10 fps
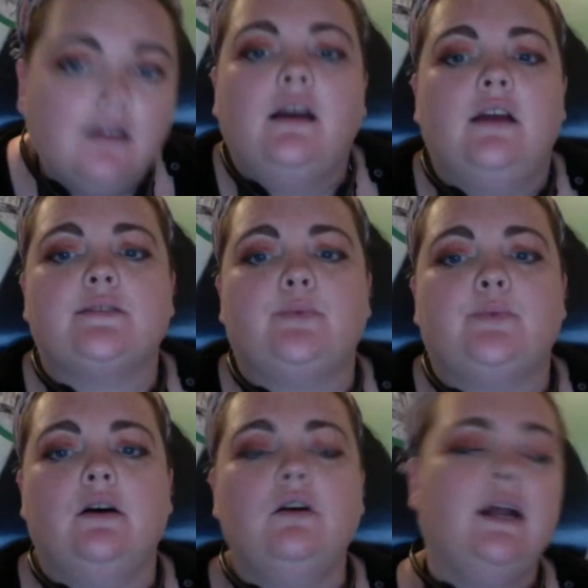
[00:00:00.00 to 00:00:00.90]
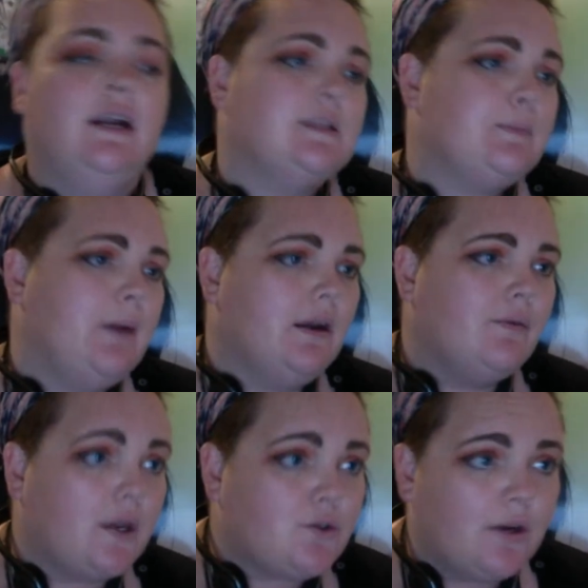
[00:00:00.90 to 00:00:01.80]
as well, and it's part of
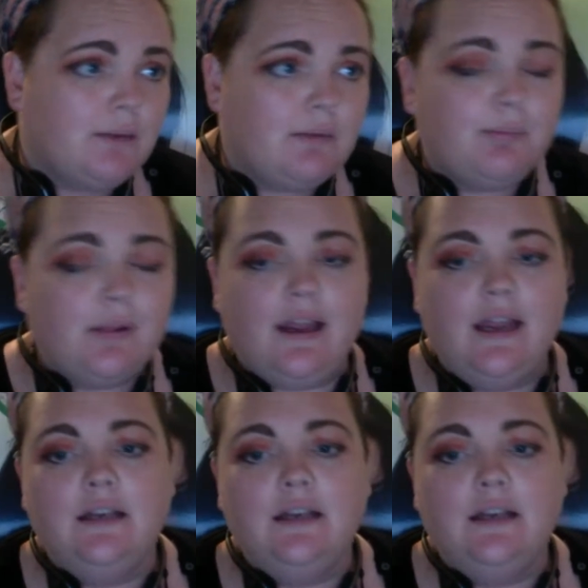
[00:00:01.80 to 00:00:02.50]
our treatment plan,